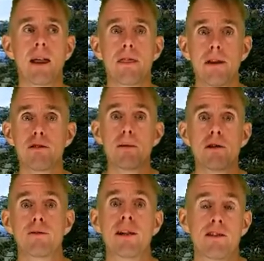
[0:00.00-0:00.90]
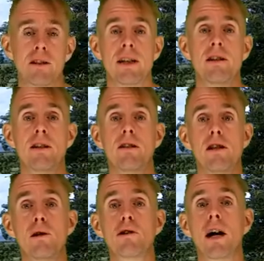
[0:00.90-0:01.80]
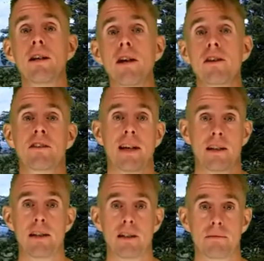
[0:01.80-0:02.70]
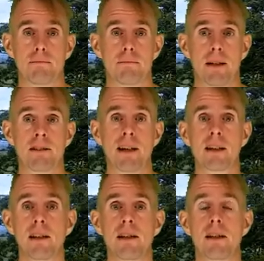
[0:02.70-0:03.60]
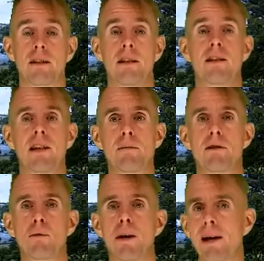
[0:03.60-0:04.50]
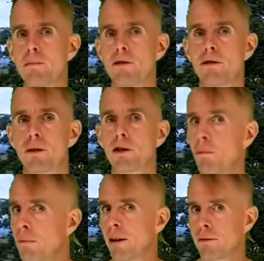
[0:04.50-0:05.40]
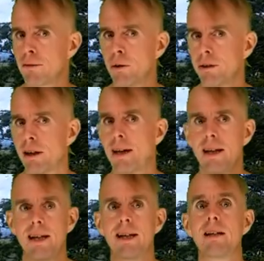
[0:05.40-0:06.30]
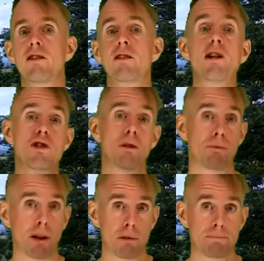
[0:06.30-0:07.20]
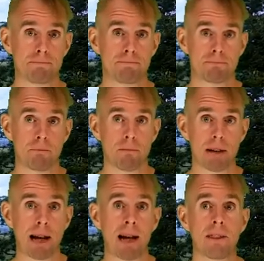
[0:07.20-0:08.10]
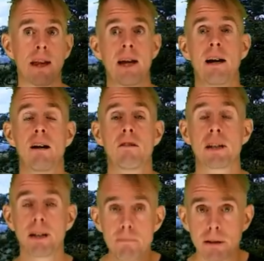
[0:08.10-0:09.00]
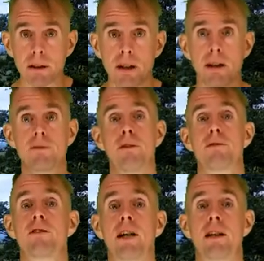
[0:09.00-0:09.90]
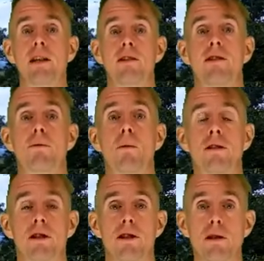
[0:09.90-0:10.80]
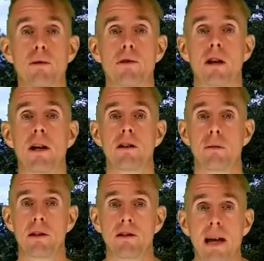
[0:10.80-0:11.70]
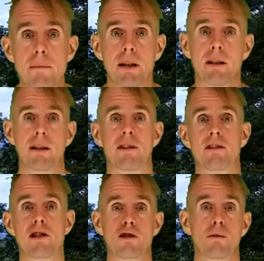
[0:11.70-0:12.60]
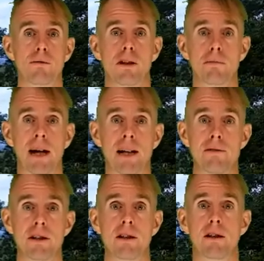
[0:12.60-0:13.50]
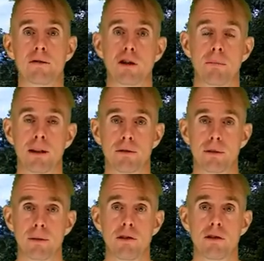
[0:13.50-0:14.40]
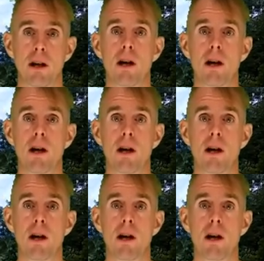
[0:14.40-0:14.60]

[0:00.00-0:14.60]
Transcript: This motivates the need to use another technique, a technique that examines what happens to a complex fluid in extensional flow. And there are a number of different techniques that one can use to examine extensional flow behaviour of complex fluids.